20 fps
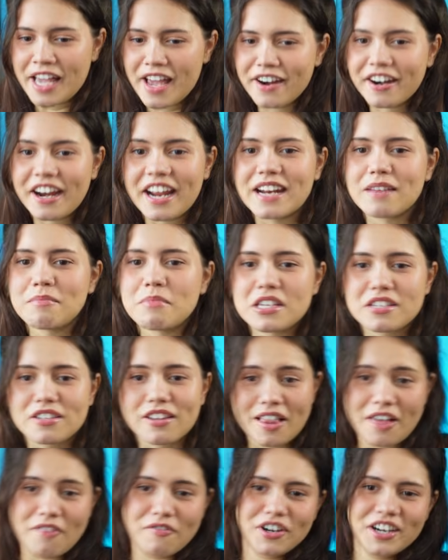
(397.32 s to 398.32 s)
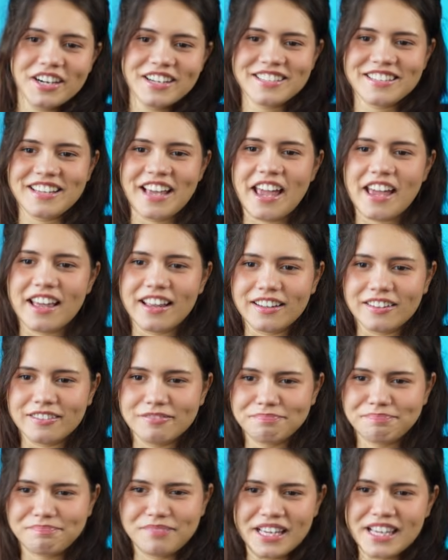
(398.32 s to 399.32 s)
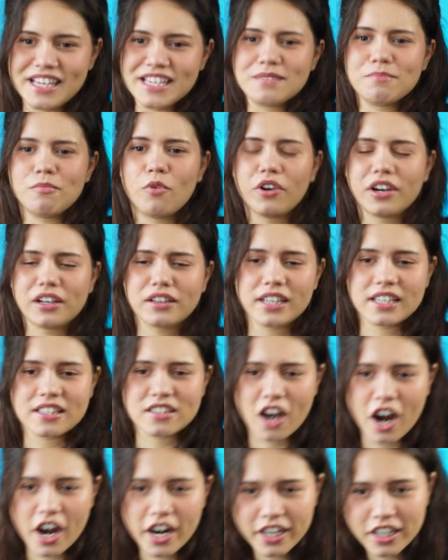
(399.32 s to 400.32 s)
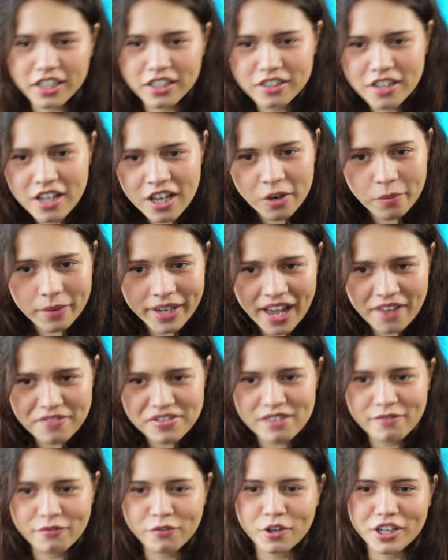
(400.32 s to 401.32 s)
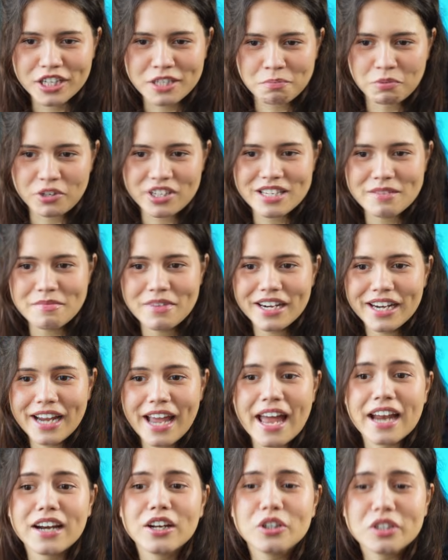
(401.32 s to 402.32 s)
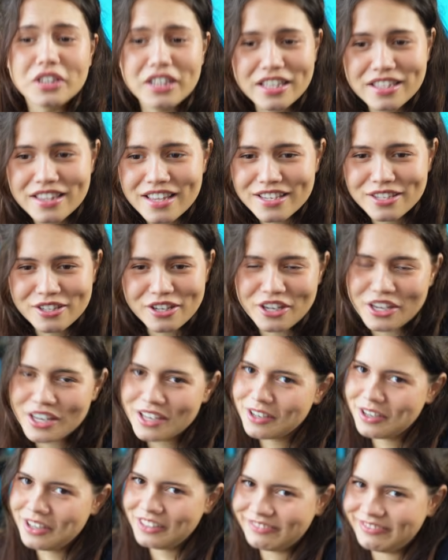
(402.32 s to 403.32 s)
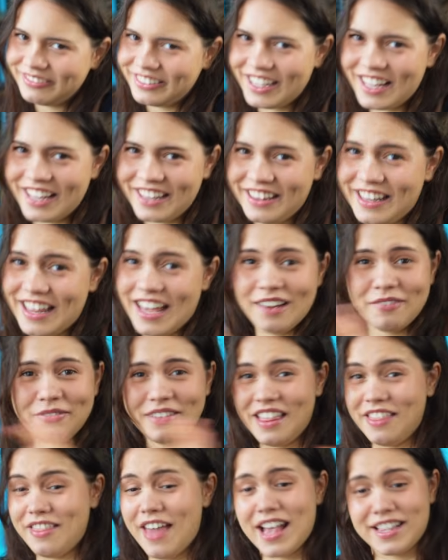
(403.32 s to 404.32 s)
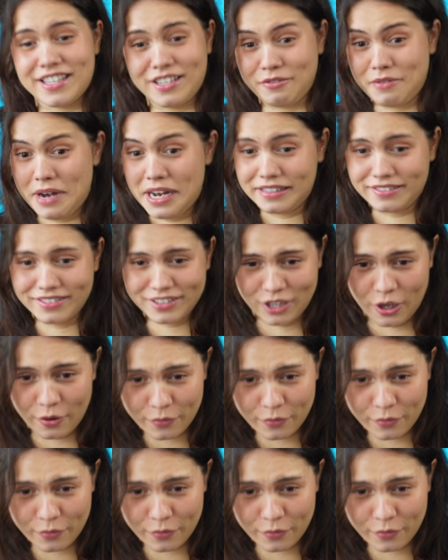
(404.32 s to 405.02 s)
are enemies to lovers and he's morally dark. We have some forced proximity, and who did this to you? Then that's great. So